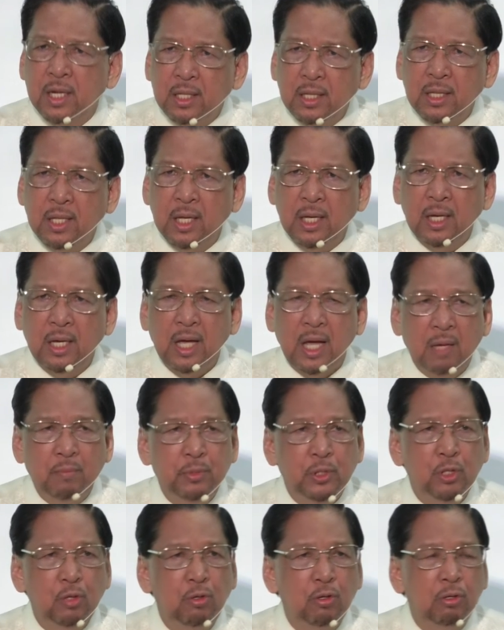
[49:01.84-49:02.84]
nothing,
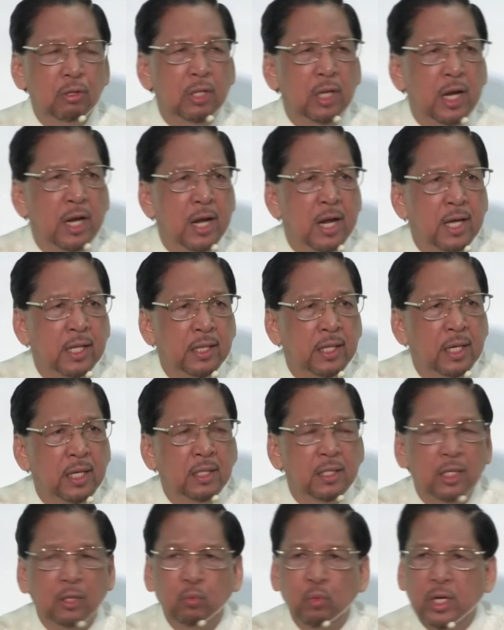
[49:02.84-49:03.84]
absolutely
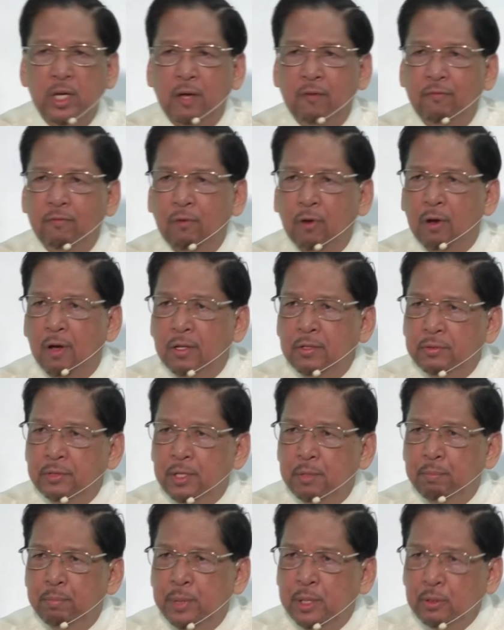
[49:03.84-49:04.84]
nothing, that we have
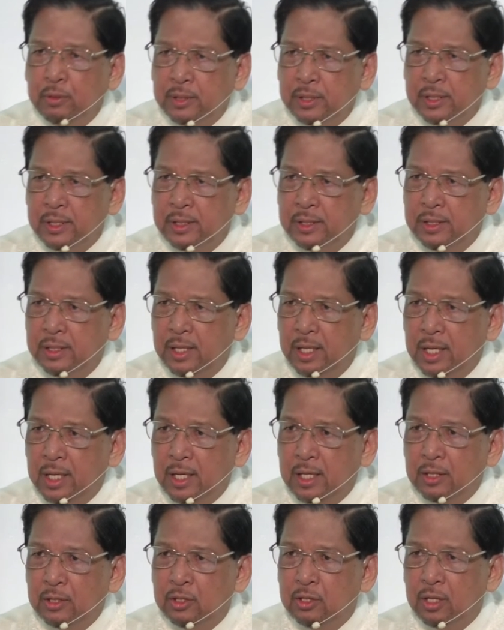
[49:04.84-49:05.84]
contributed
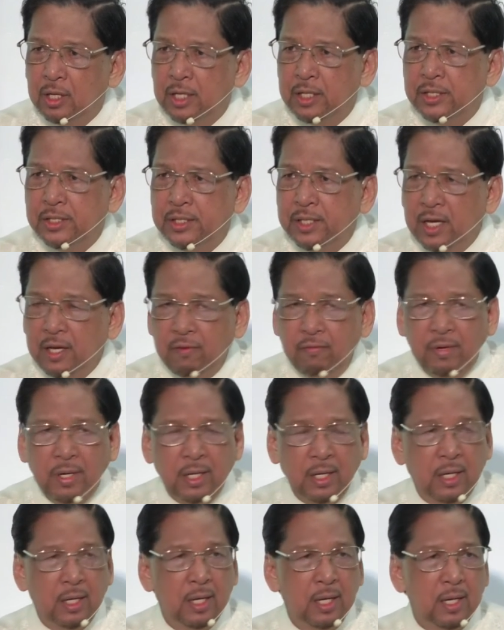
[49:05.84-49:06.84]
to our
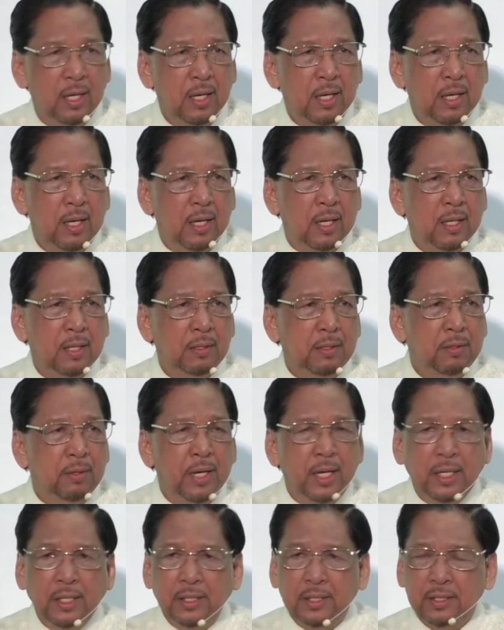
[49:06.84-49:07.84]
saving uh,
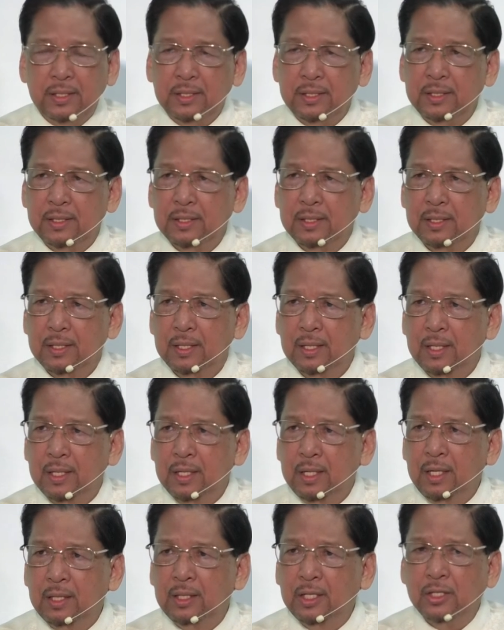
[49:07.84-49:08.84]
grace.
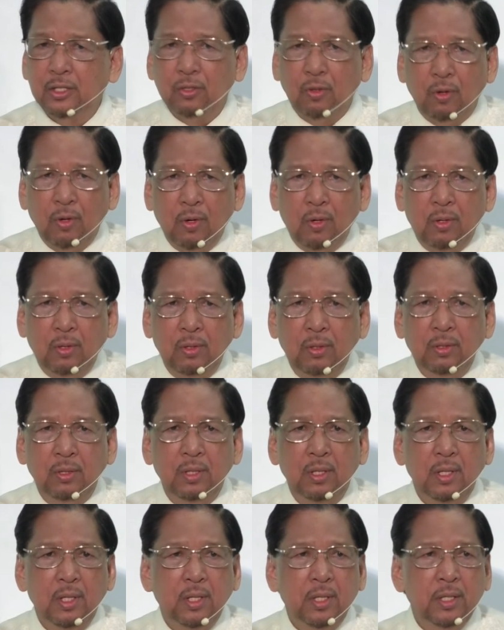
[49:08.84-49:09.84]
It is all
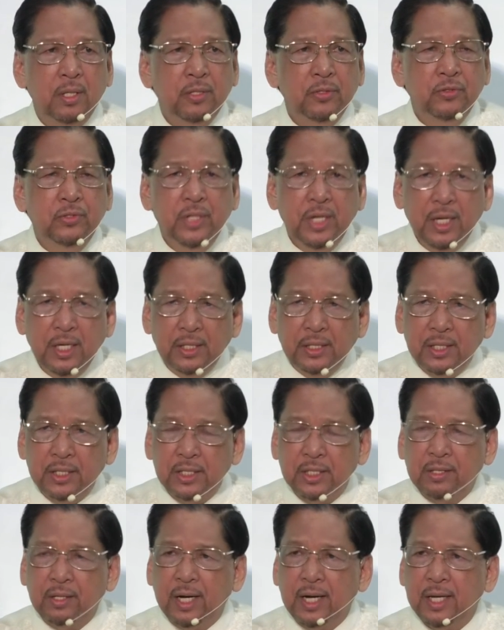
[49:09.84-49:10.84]
Jesus
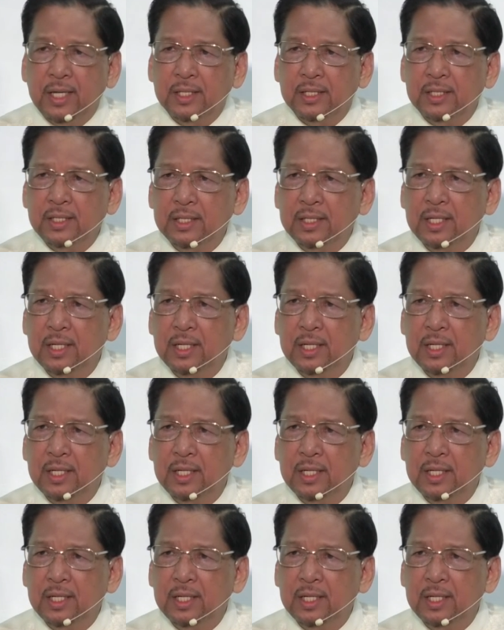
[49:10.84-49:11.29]
Christ.